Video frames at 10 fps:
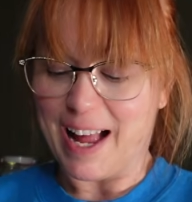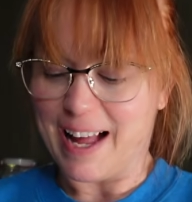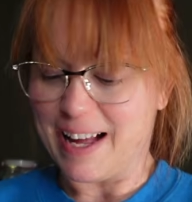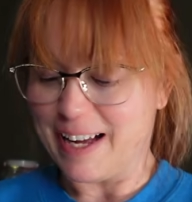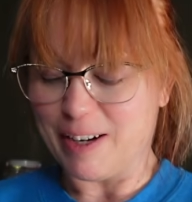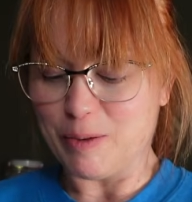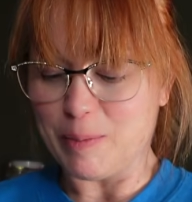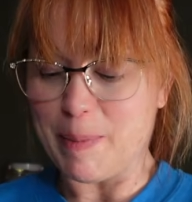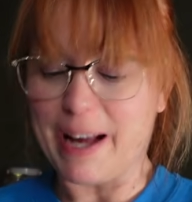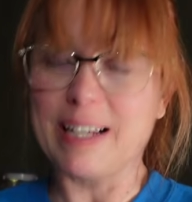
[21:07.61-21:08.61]
I'll
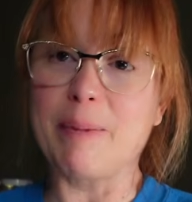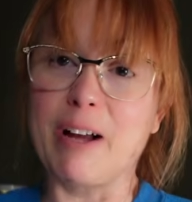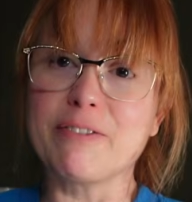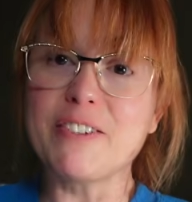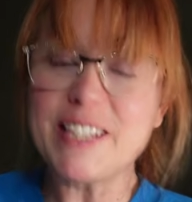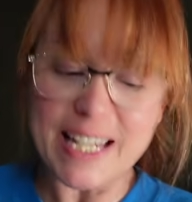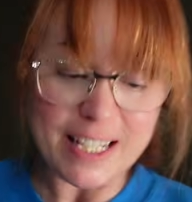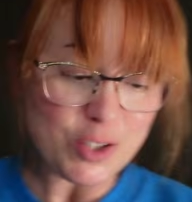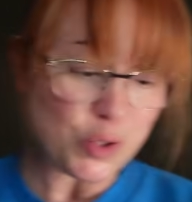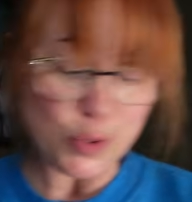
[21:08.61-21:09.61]
be back in about
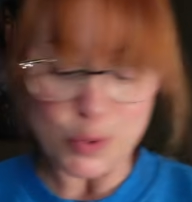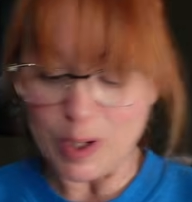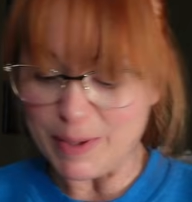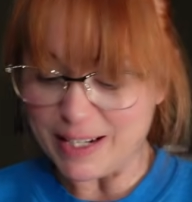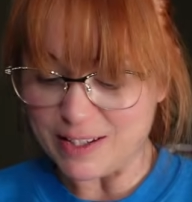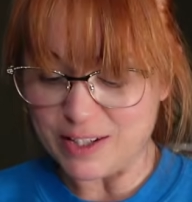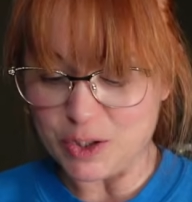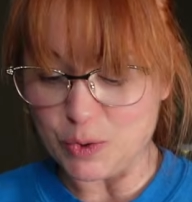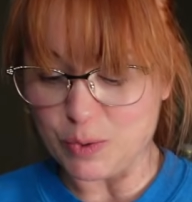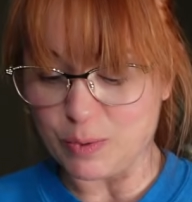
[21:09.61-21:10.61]
15 to 20 minutes
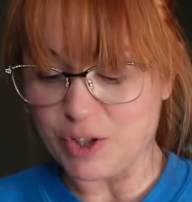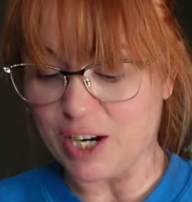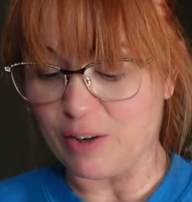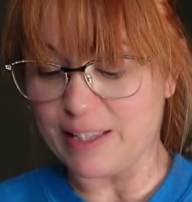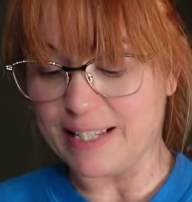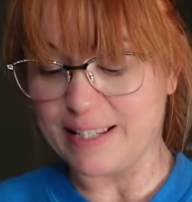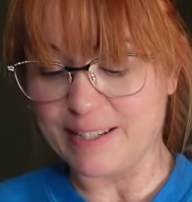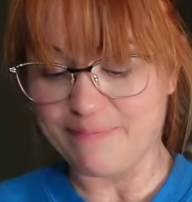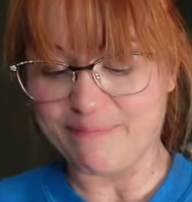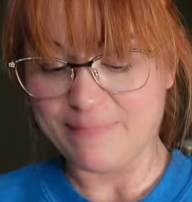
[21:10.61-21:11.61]
to check on this.
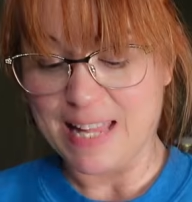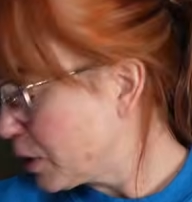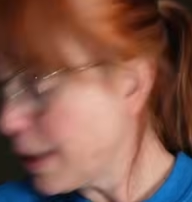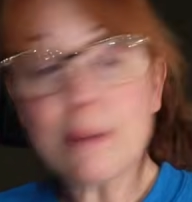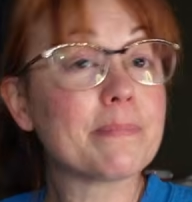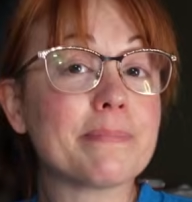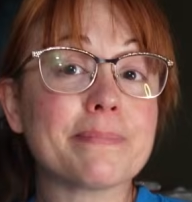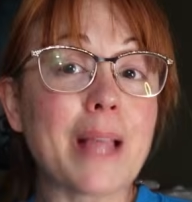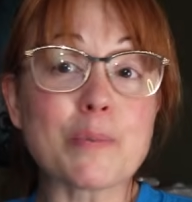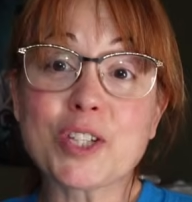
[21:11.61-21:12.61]
So yeah,
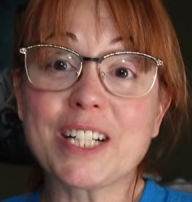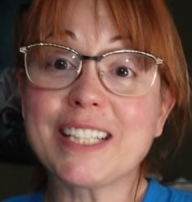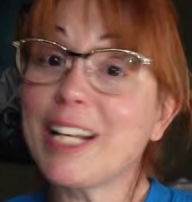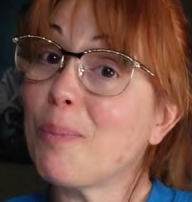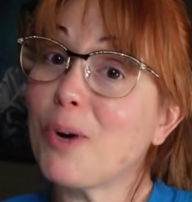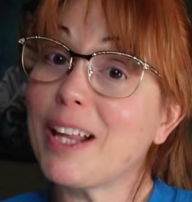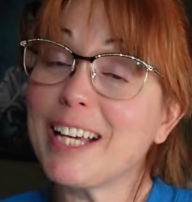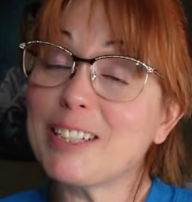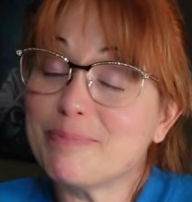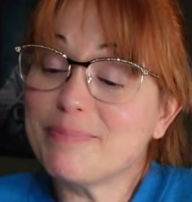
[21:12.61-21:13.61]
I'm just gonna clean up while
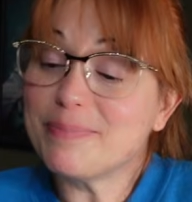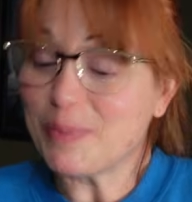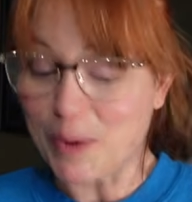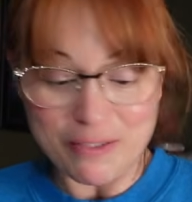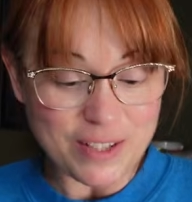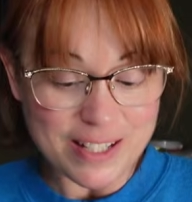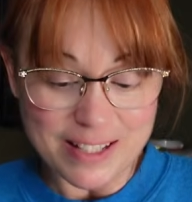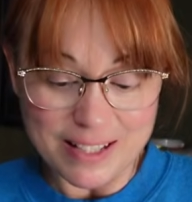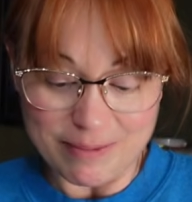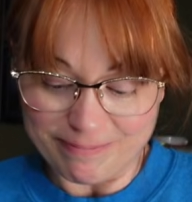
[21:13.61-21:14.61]
I wait for this
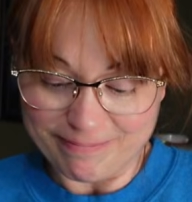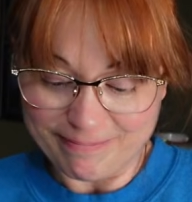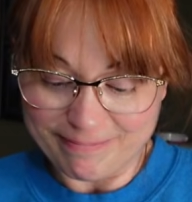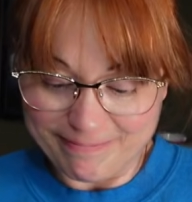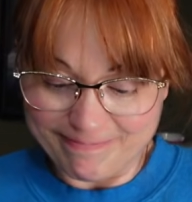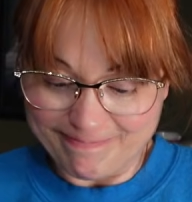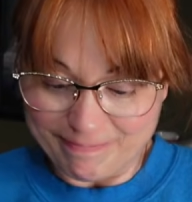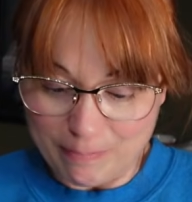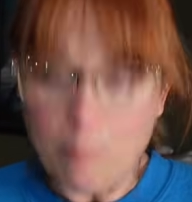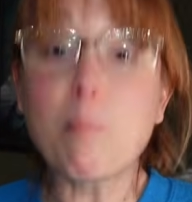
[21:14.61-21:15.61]
to
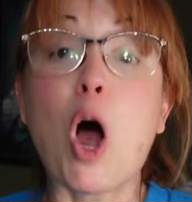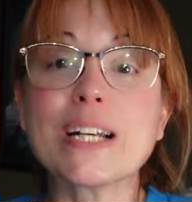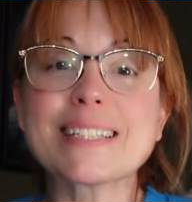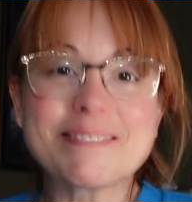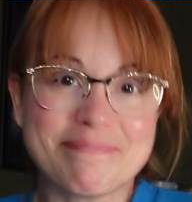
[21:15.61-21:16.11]
bond.